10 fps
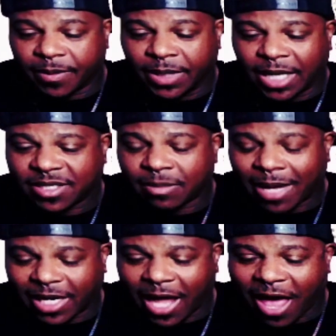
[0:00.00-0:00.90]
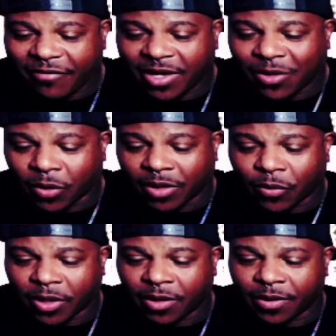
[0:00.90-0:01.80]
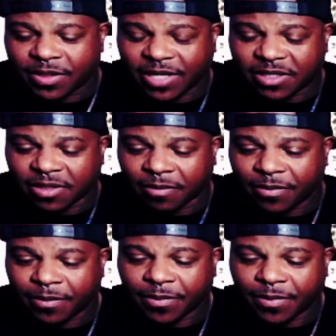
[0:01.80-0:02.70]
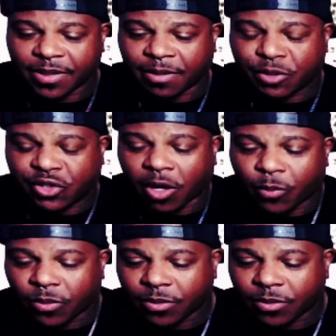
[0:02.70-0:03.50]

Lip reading: let somebody have it or say some sharp